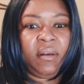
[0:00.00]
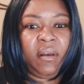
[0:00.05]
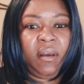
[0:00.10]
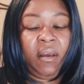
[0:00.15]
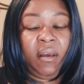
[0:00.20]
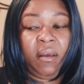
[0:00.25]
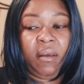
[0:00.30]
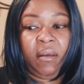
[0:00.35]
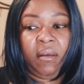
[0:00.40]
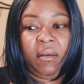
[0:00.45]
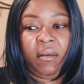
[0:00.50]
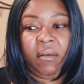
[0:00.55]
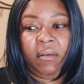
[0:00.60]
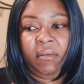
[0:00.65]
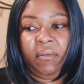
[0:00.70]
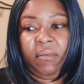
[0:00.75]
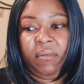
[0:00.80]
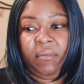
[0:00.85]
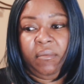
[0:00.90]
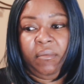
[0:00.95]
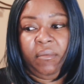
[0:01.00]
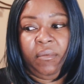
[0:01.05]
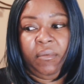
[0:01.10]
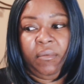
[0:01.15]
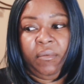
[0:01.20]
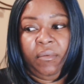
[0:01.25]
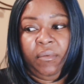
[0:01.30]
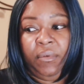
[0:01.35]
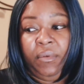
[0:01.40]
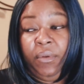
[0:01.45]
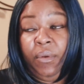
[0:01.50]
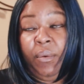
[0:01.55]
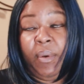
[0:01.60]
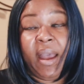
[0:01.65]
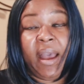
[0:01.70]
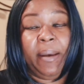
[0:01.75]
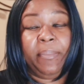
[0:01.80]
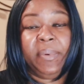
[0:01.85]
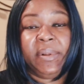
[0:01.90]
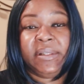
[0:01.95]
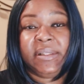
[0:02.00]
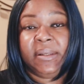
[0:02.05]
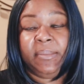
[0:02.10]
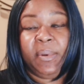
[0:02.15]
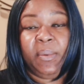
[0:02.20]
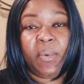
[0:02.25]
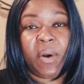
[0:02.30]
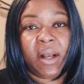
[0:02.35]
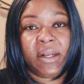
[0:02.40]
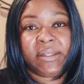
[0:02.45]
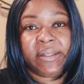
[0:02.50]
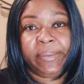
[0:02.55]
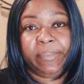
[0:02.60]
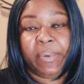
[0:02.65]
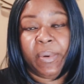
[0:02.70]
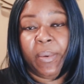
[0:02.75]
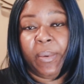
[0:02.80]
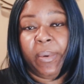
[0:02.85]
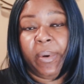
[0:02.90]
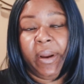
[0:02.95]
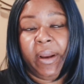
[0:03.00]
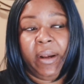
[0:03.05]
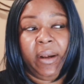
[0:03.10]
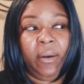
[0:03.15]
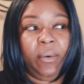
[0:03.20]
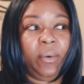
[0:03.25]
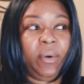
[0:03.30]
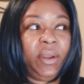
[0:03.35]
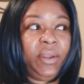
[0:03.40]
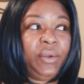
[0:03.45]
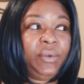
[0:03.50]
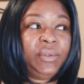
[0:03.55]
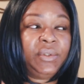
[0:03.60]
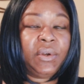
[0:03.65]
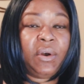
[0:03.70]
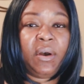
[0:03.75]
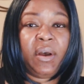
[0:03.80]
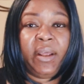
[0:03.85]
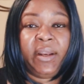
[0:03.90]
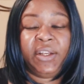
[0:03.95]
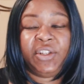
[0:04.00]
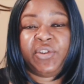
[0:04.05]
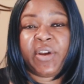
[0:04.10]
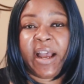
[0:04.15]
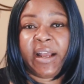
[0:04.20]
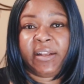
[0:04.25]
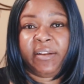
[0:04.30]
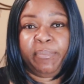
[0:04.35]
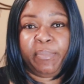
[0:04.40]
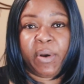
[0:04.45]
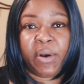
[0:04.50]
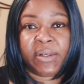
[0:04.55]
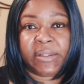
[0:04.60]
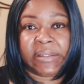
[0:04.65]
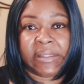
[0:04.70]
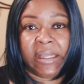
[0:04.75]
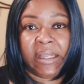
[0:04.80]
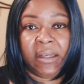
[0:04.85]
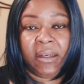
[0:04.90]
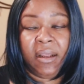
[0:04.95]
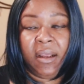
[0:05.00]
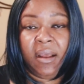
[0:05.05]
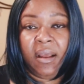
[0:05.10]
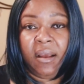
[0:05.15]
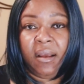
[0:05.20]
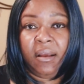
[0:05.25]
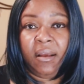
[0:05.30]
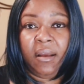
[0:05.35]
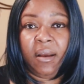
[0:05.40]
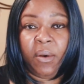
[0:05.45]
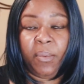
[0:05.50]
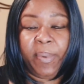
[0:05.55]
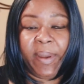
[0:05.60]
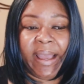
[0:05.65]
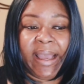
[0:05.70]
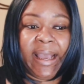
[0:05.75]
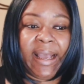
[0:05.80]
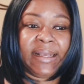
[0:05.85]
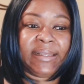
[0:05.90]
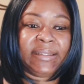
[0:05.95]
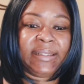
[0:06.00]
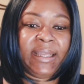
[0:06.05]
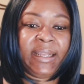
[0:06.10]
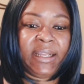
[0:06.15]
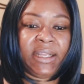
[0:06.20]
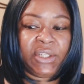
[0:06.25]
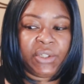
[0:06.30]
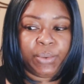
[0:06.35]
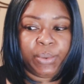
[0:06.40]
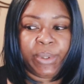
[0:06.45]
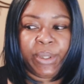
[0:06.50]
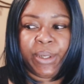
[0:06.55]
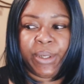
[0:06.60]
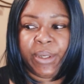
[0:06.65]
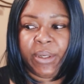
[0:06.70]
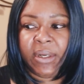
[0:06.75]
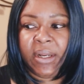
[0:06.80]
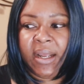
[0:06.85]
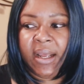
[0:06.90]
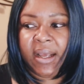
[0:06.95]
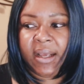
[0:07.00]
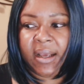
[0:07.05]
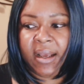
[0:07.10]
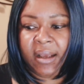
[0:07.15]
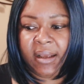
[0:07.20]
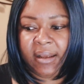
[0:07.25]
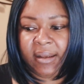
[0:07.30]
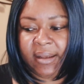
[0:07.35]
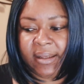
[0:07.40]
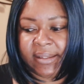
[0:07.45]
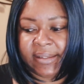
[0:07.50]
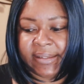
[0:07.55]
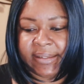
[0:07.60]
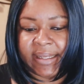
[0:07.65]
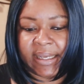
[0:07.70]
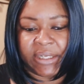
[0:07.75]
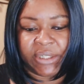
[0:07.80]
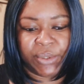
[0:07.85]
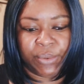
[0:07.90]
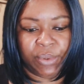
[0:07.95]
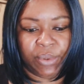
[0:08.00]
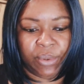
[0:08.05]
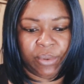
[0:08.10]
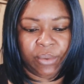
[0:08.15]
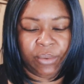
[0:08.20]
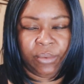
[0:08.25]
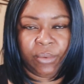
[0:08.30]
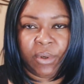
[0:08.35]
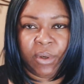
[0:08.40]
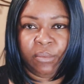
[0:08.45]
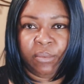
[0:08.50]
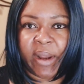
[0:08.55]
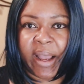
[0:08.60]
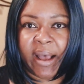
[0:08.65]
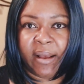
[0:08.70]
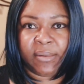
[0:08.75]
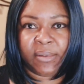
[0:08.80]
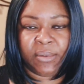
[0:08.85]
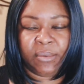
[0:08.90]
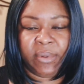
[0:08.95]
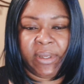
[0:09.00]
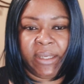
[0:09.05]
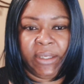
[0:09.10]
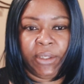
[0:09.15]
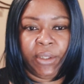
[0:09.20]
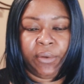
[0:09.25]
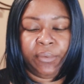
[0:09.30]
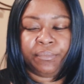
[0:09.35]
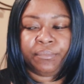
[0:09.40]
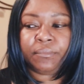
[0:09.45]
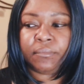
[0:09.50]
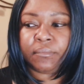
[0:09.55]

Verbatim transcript: uh, you happen to be watching porn or you saw an attractive person go past and it triggered uh, a sexual arousal in you,